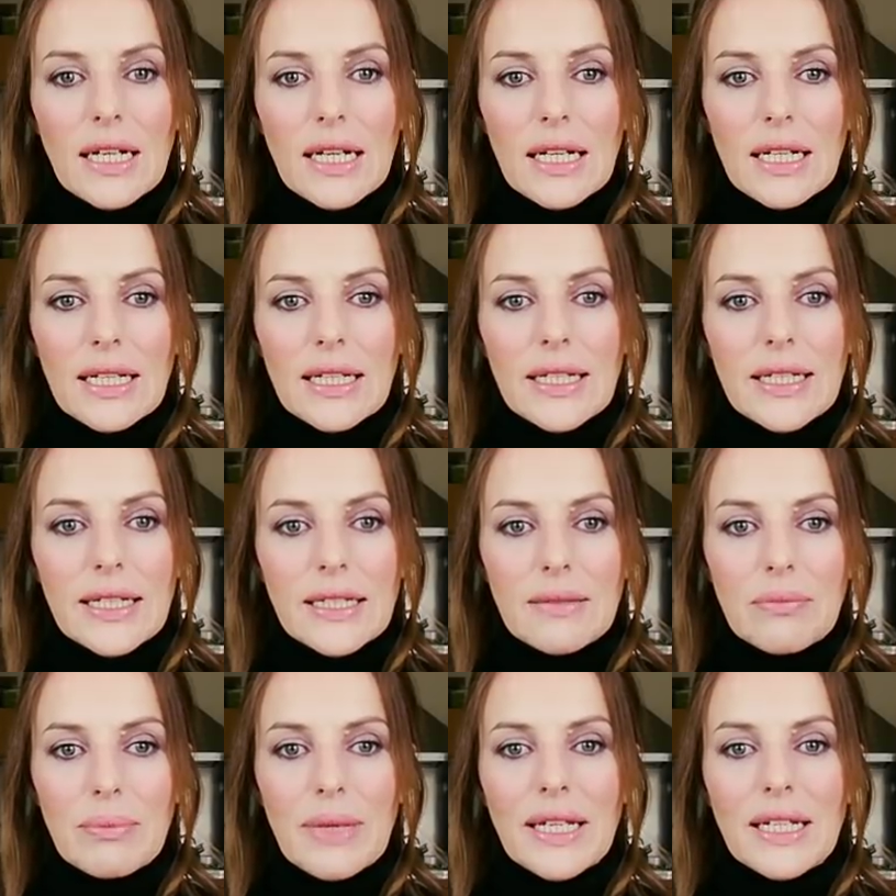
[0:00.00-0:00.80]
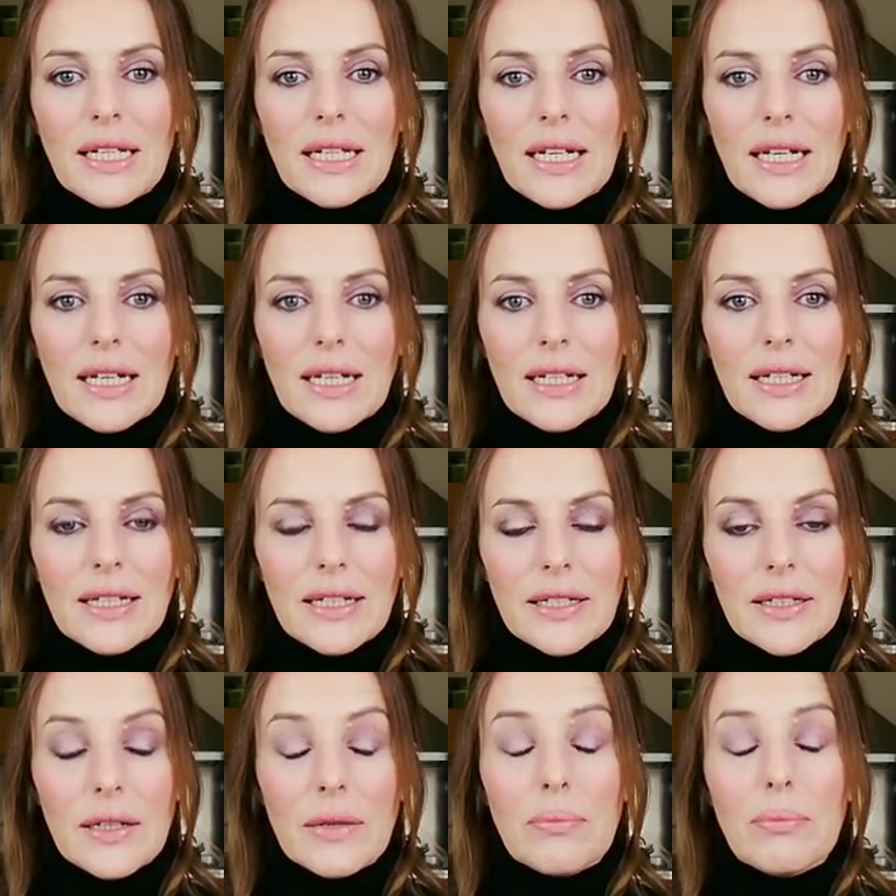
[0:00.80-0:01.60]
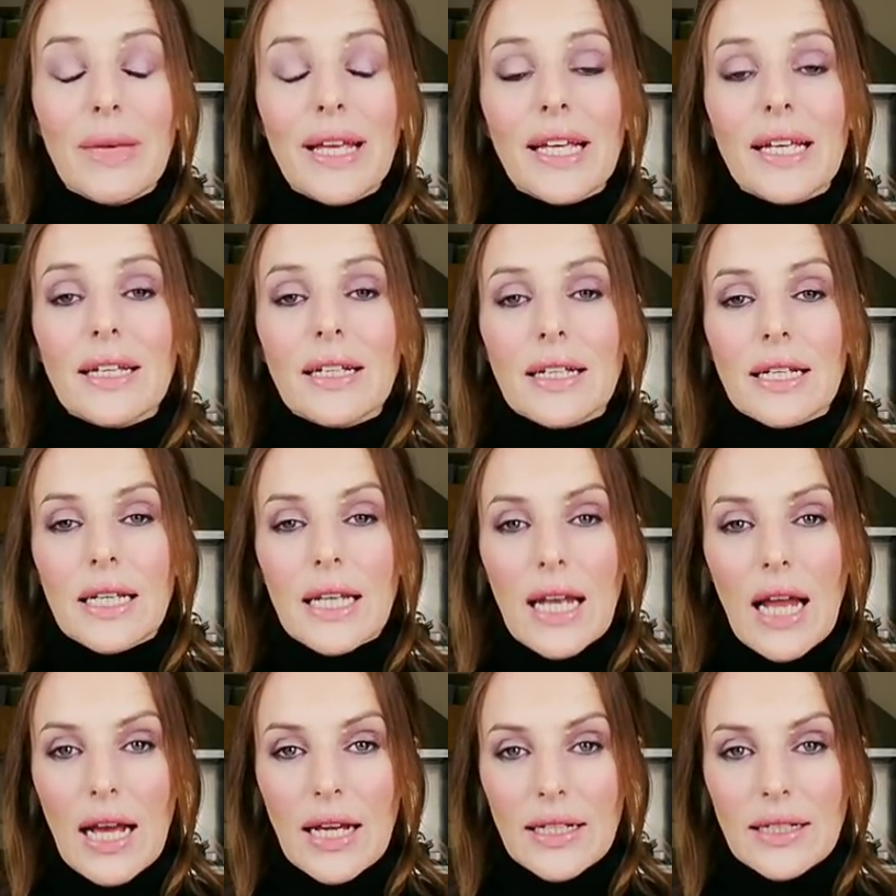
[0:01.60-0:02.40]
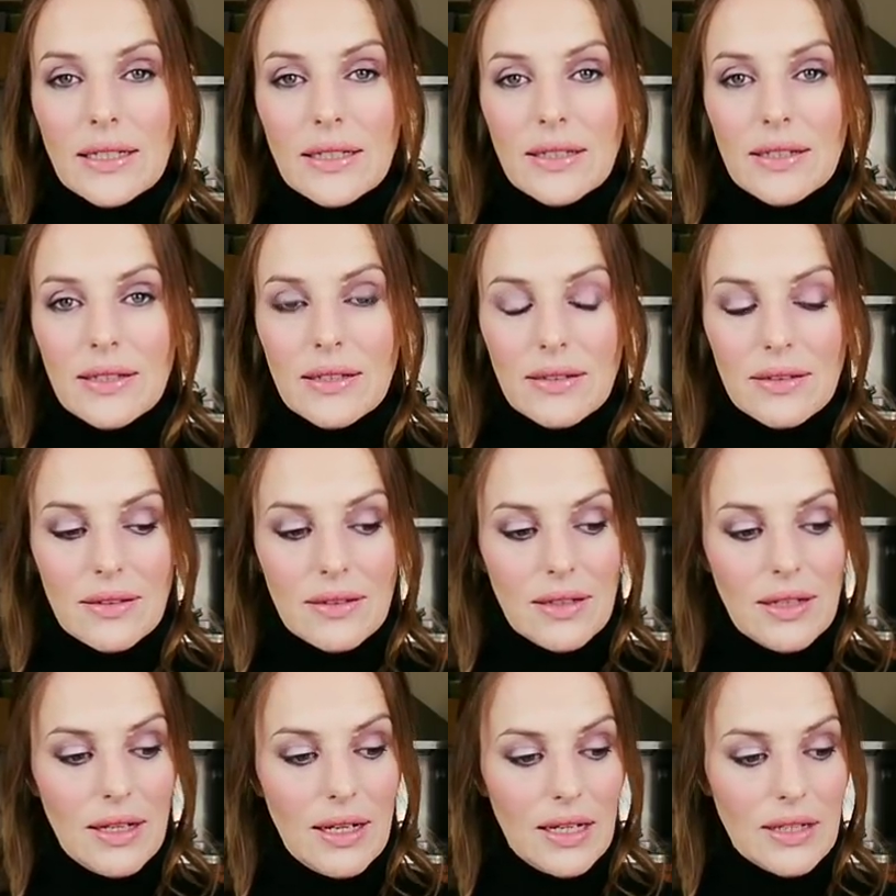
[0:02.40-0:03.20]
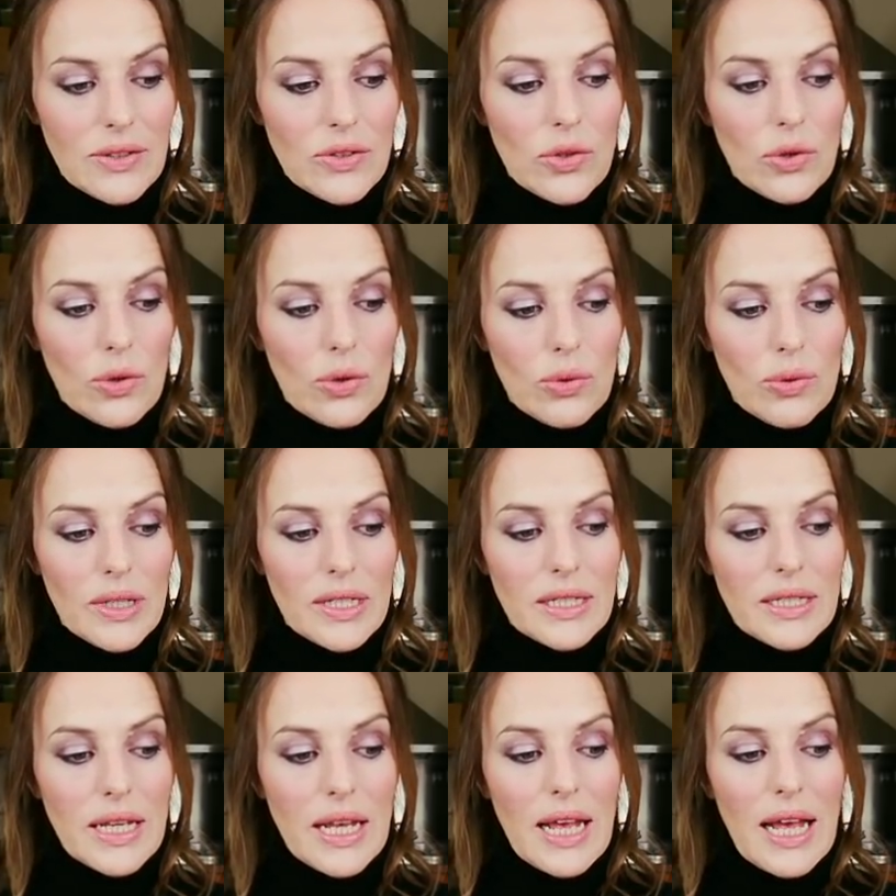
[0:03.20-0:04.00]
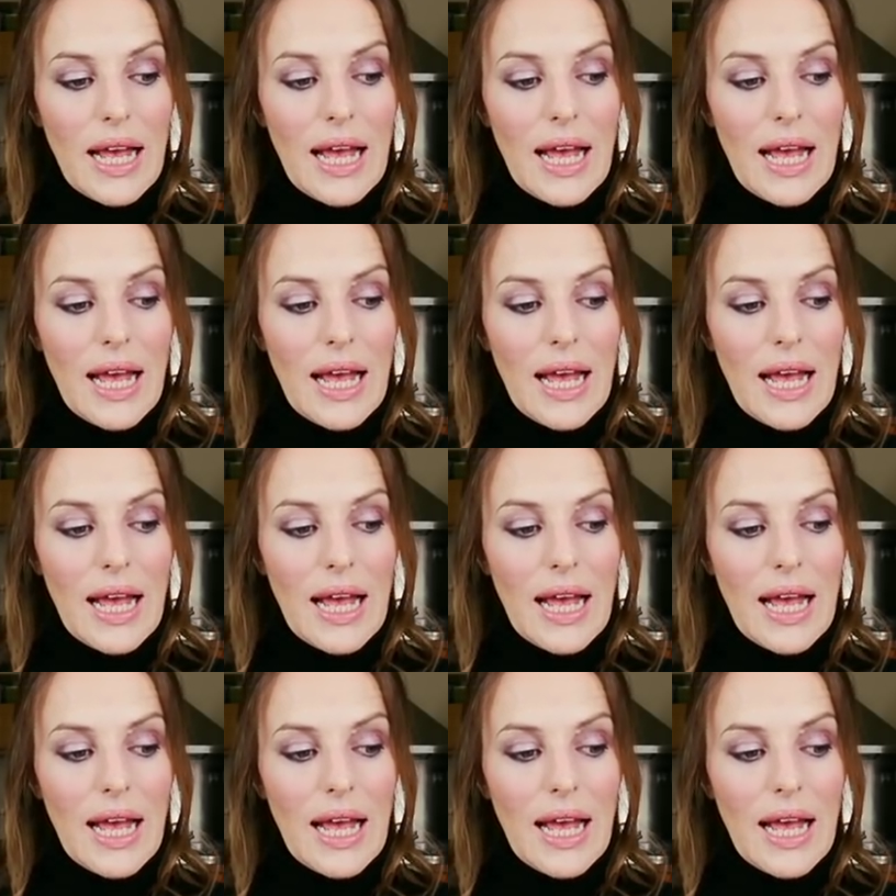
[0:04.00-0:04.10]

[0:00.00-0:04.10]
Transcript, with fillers: clean, make it clear, make it light, as always.